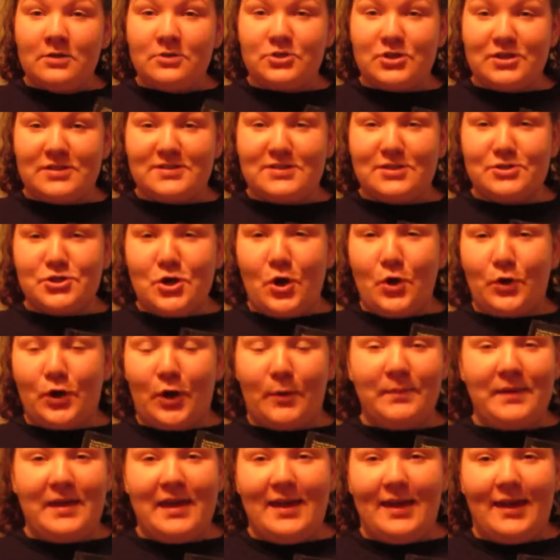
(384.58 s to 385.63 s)
just the
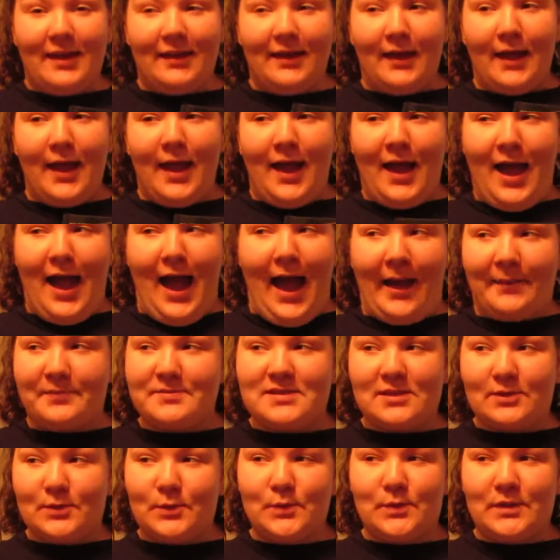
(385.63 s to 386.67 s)
Joker being
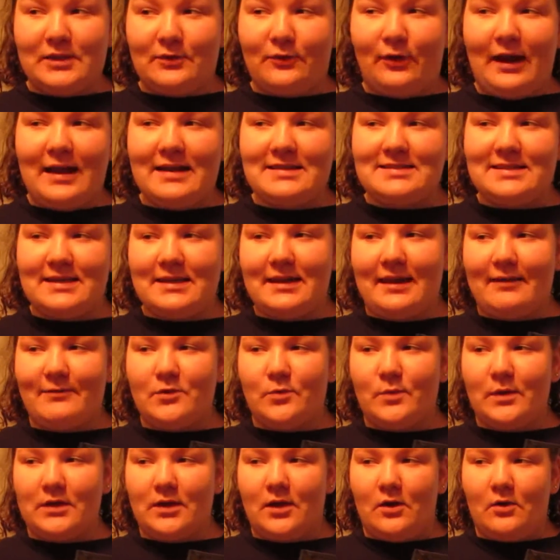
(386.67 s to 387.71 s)
absolutely crazy and
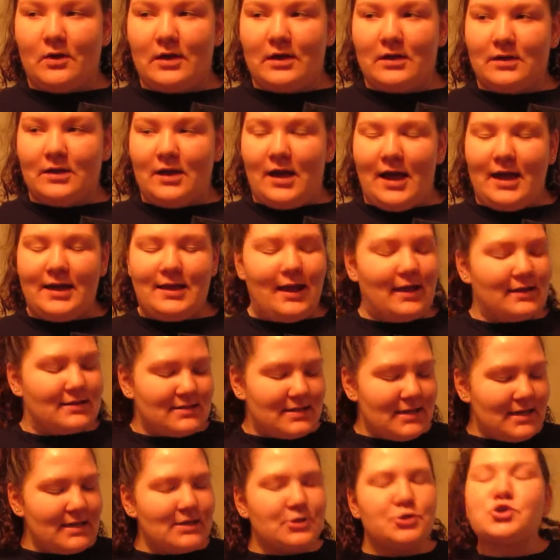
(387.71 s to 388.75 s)
everyone going, I
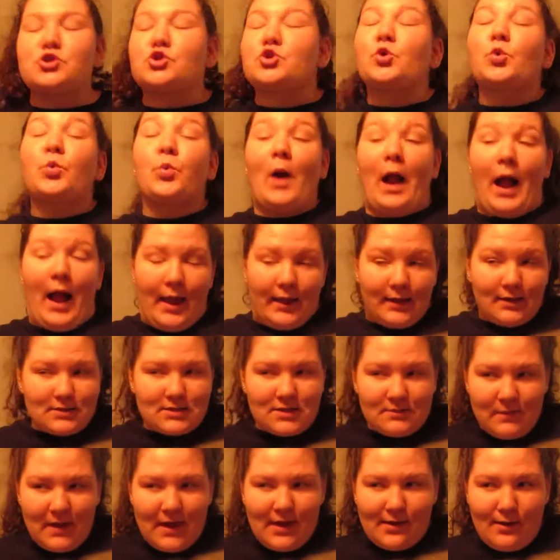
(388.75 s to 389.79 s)
see he's trying
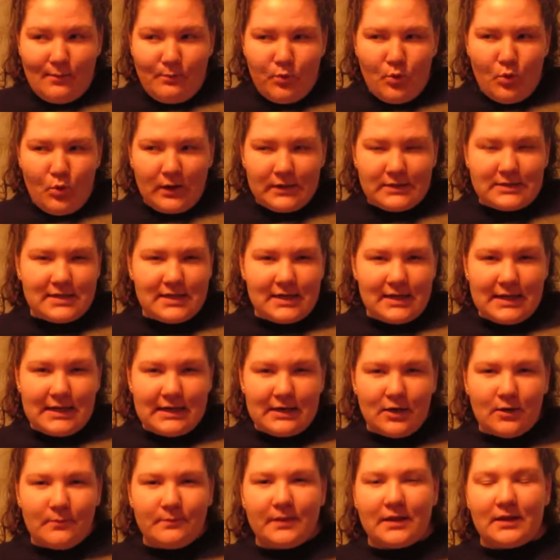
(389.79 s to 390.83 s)
to make a point
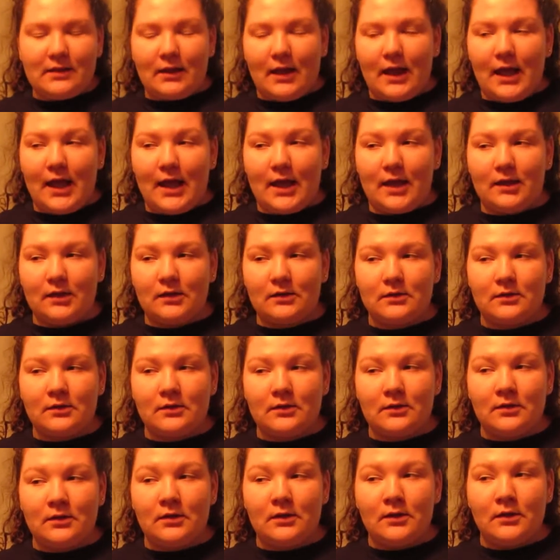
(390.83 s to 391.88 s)
here, but, like,
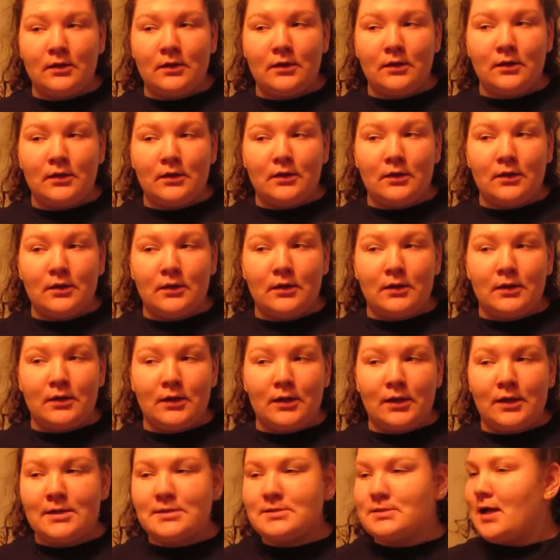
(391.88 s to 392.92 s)

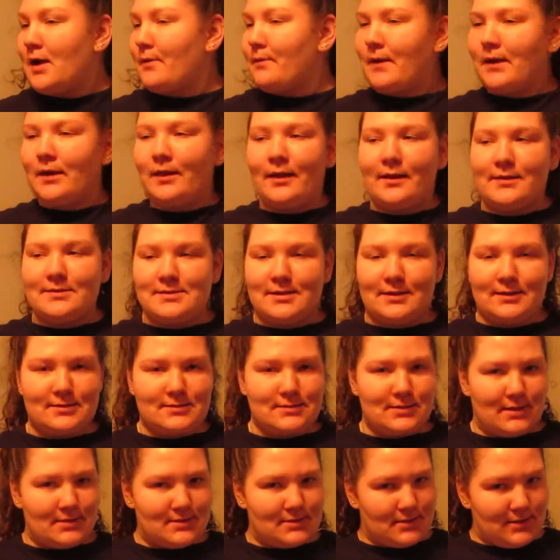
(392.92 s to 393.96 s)
he's not realizing
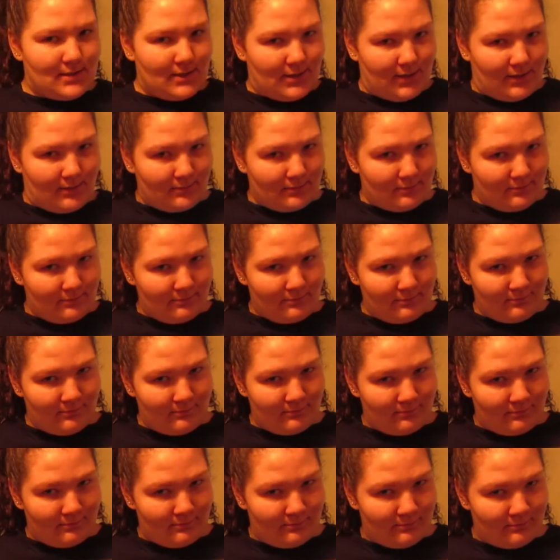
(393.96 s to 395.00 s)
it's not sticking.
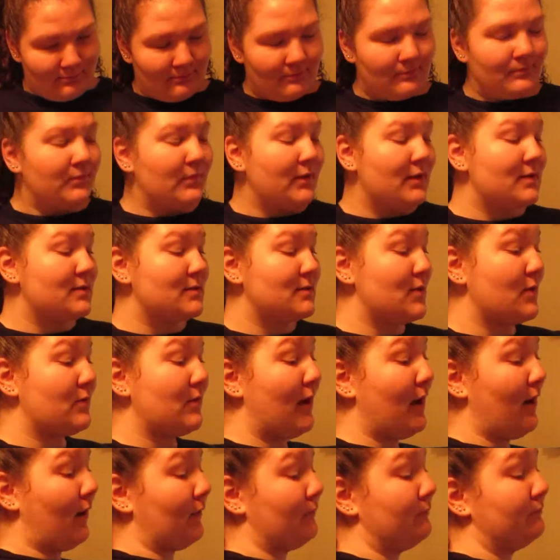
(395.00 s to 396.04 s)
So
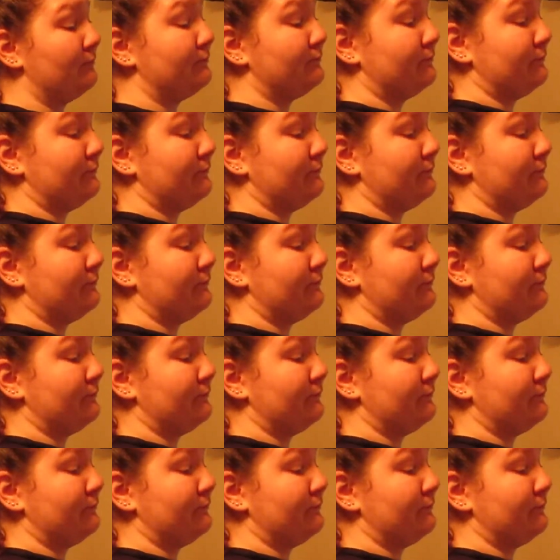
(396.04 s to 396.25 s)
there.